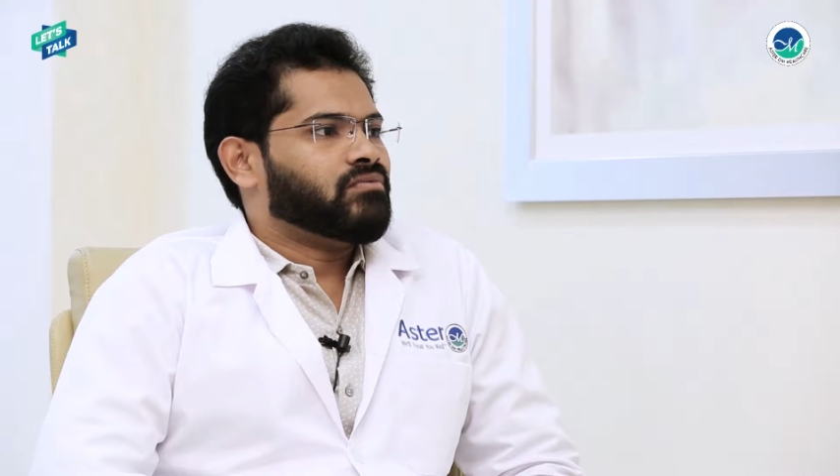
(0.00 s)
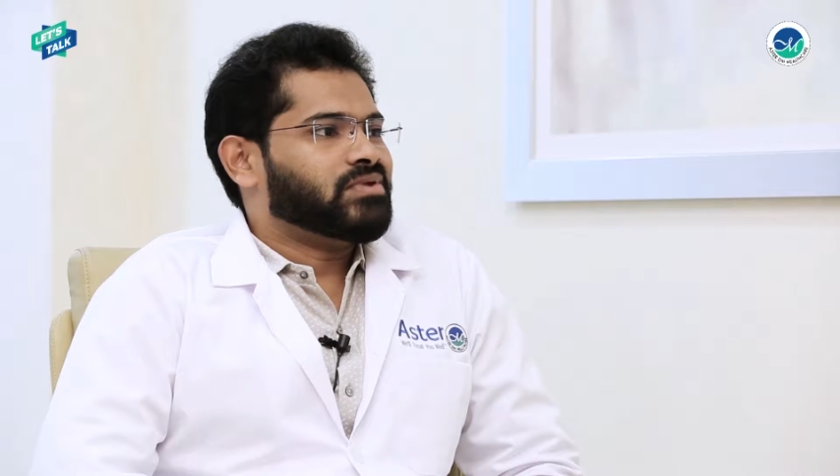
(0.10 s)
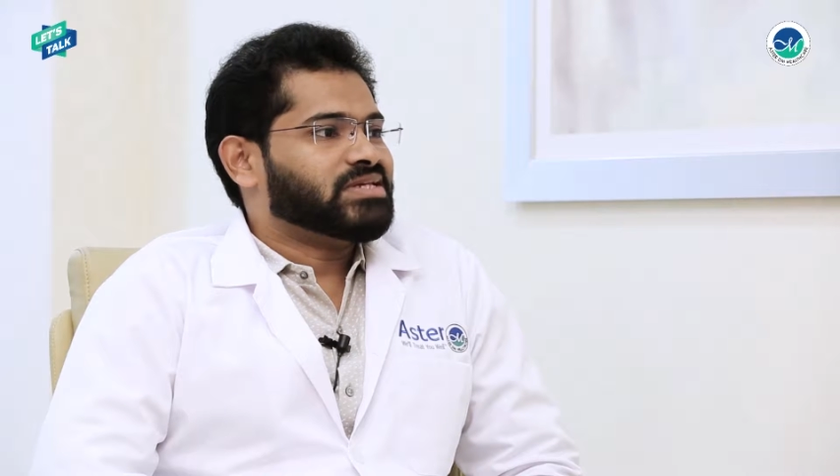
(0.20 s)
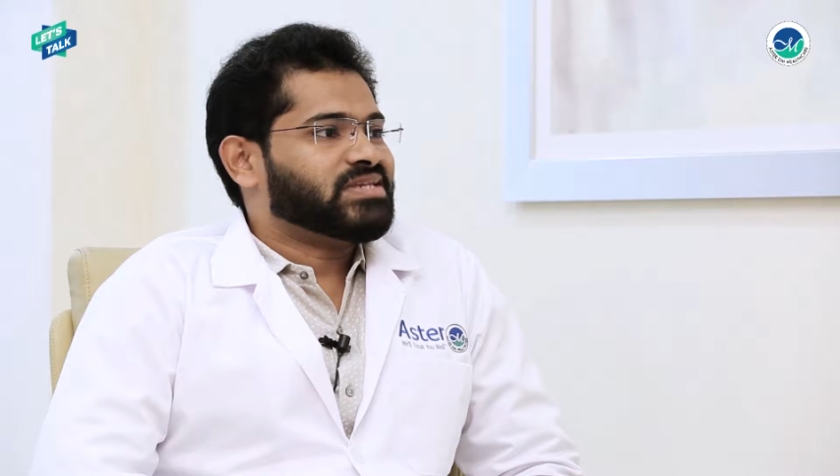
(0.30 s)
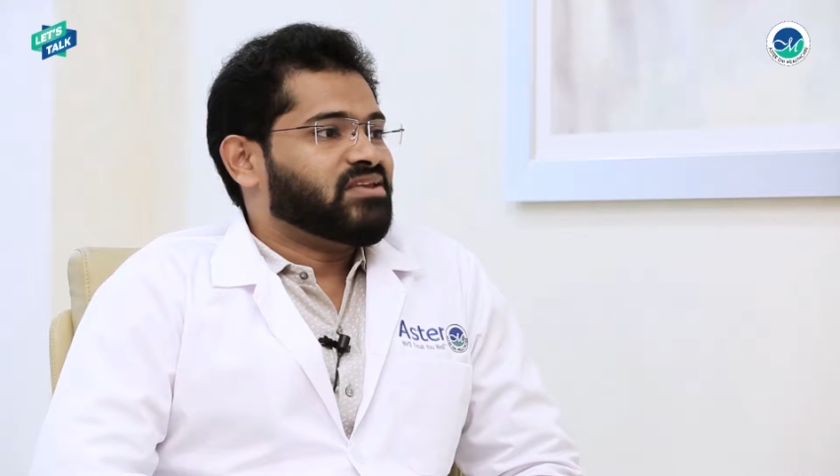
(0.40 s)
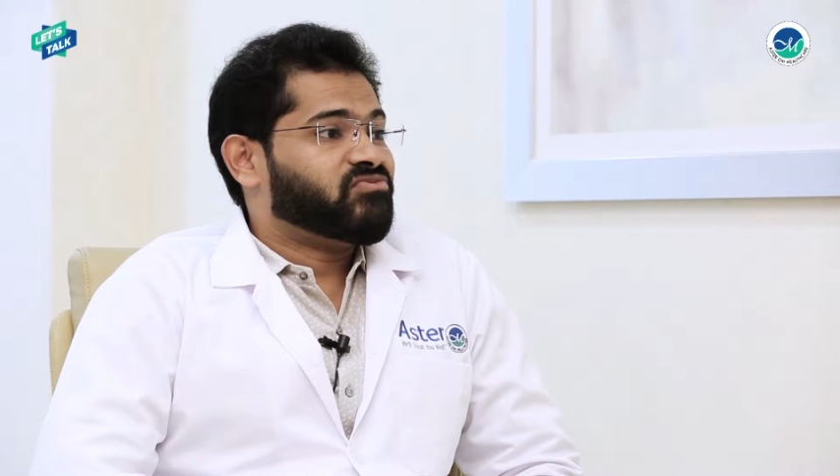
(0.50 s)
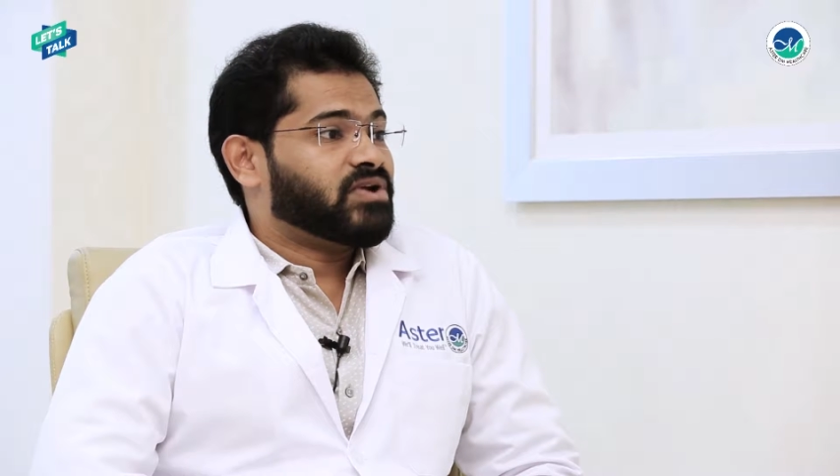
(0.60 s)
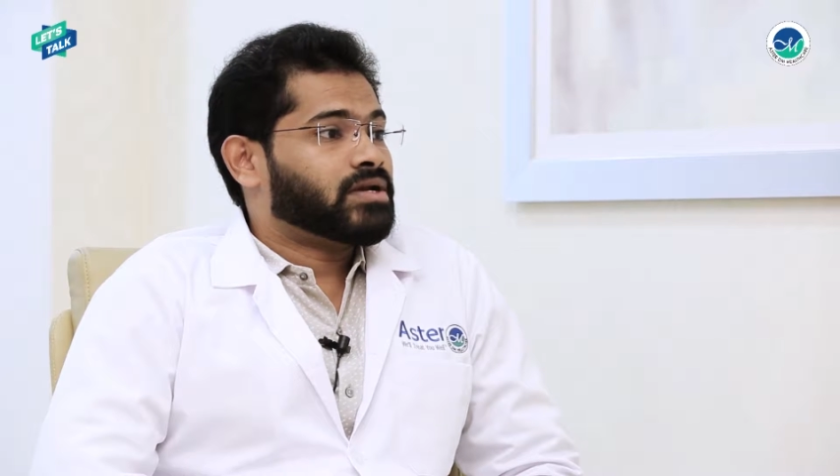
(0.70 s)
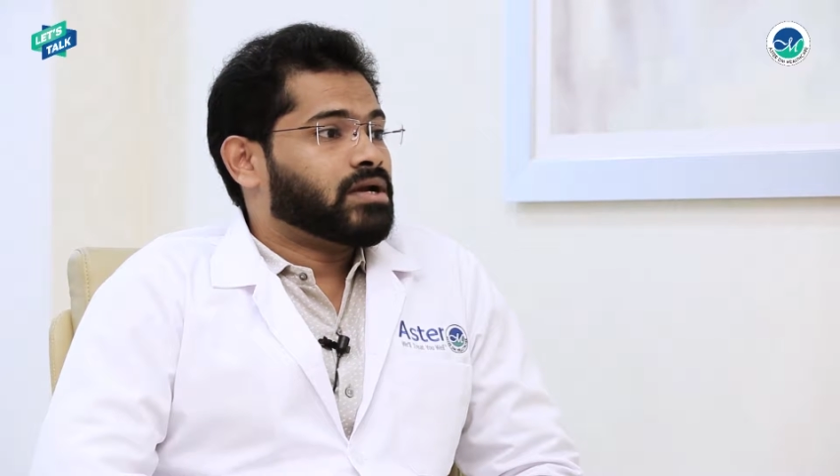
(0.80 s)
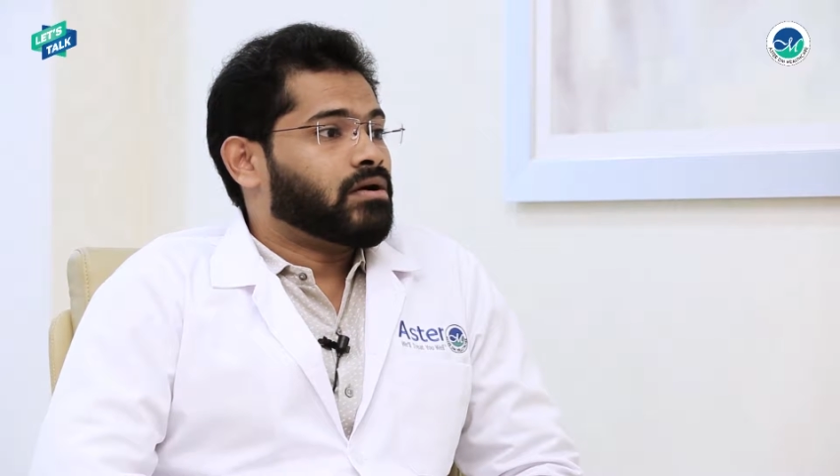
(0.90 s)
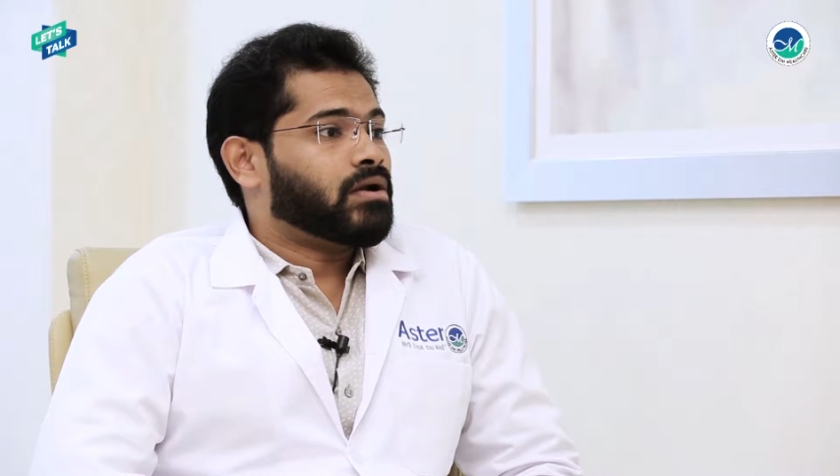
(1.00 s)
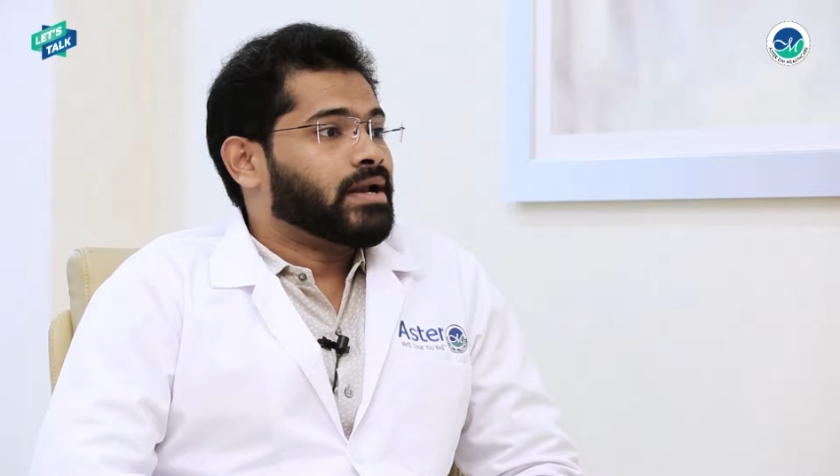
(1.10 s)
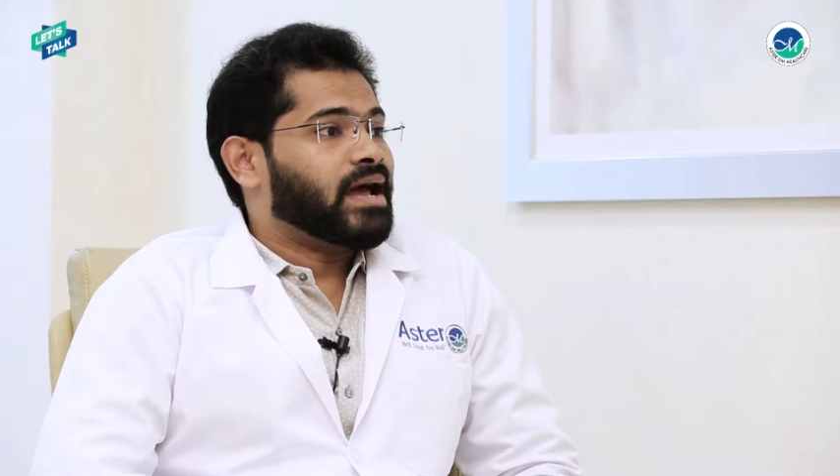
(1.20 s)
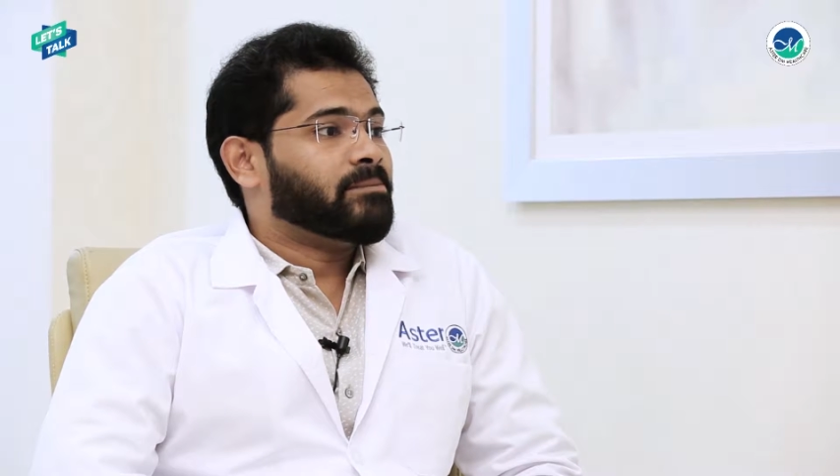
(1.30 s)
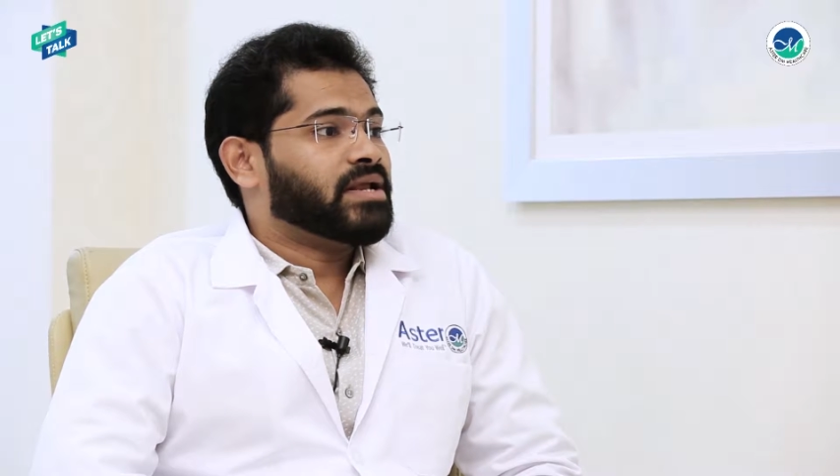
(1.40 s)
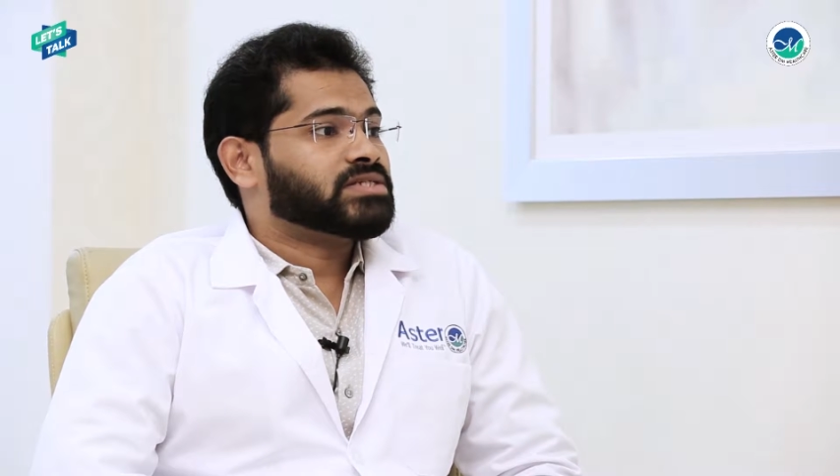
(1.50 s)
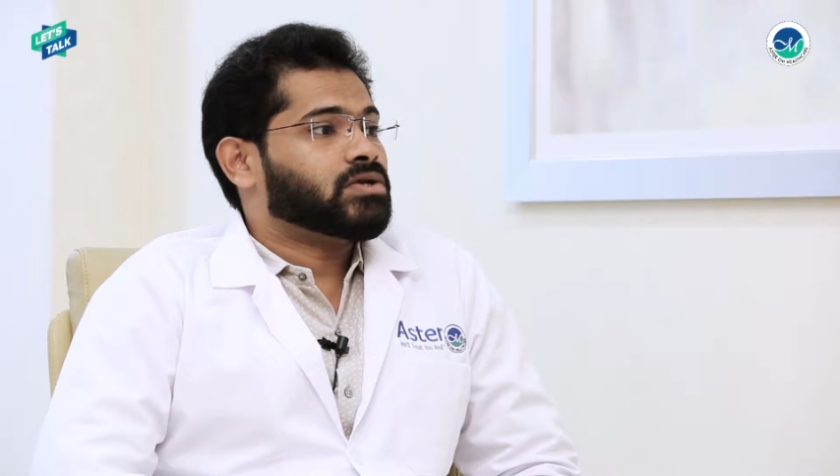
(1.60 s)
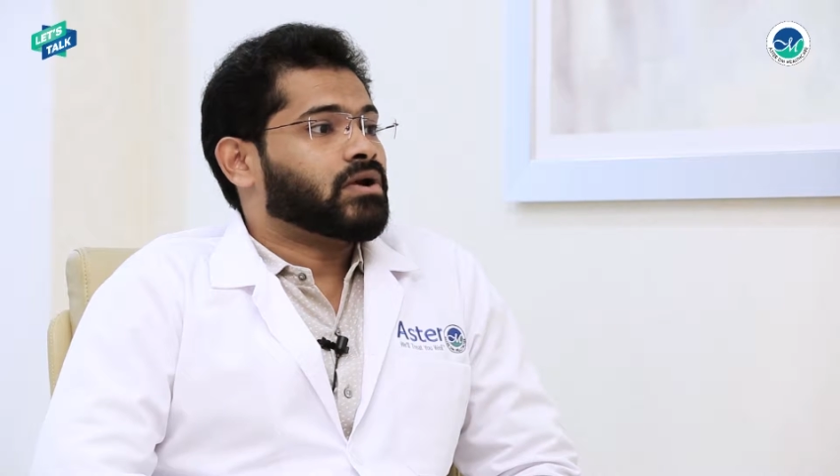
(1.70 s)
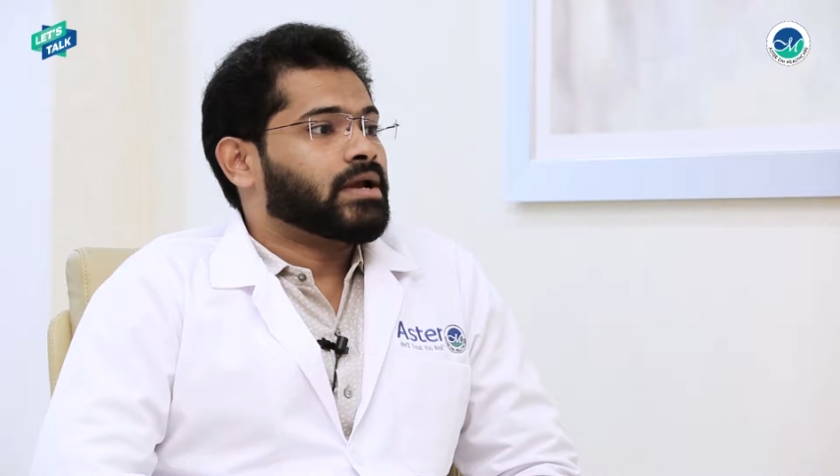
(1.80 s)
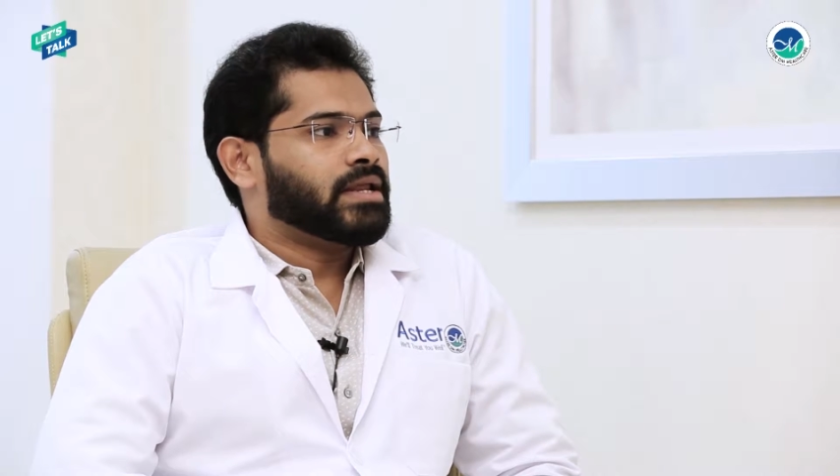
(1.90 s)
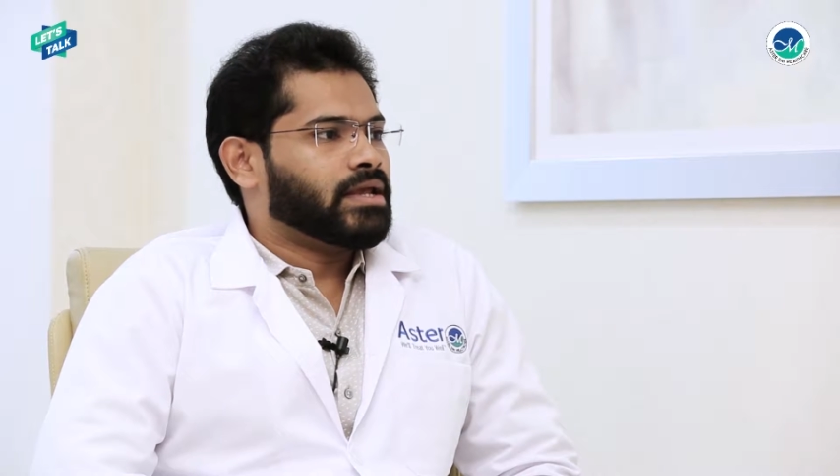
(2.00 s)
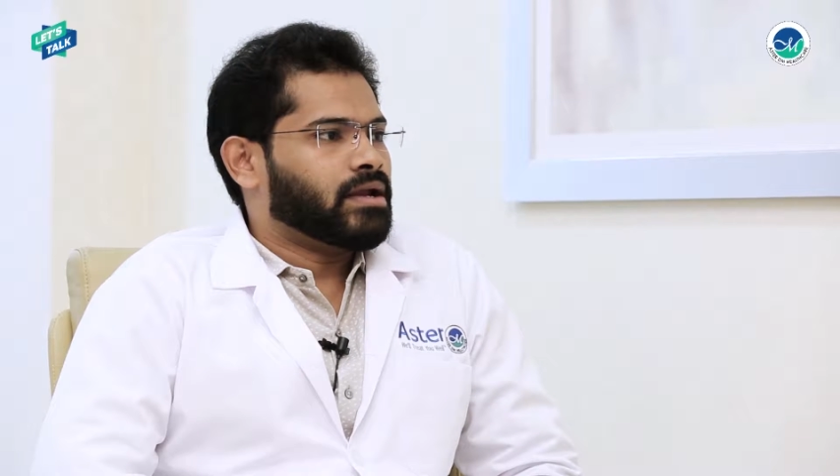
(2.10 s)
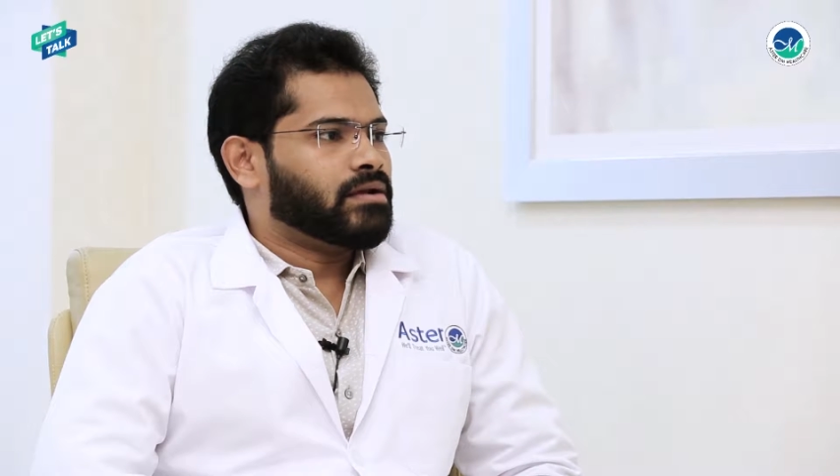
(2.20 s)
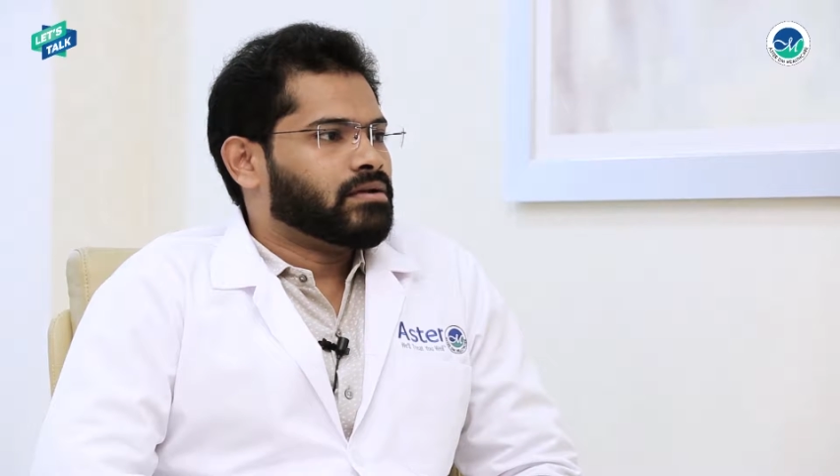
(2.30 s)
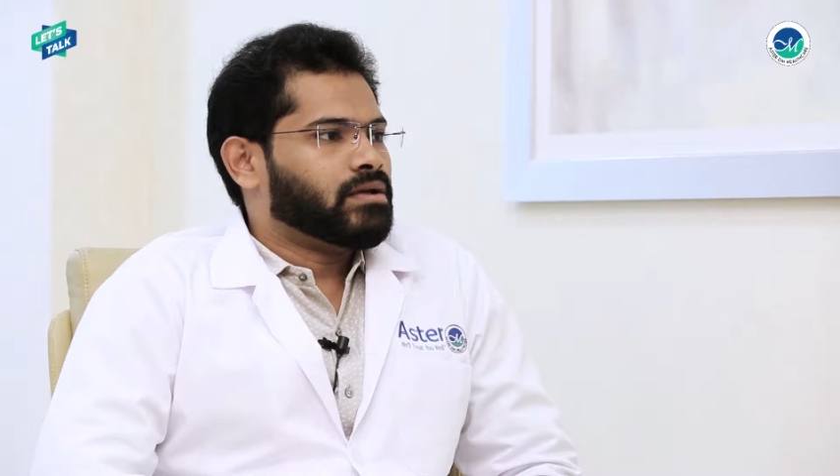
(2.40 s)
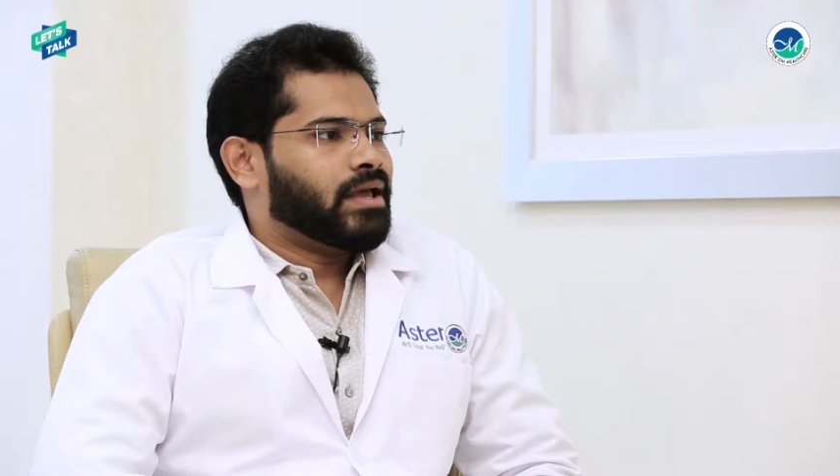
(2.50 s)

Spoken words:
which is infected or damaged or decayed,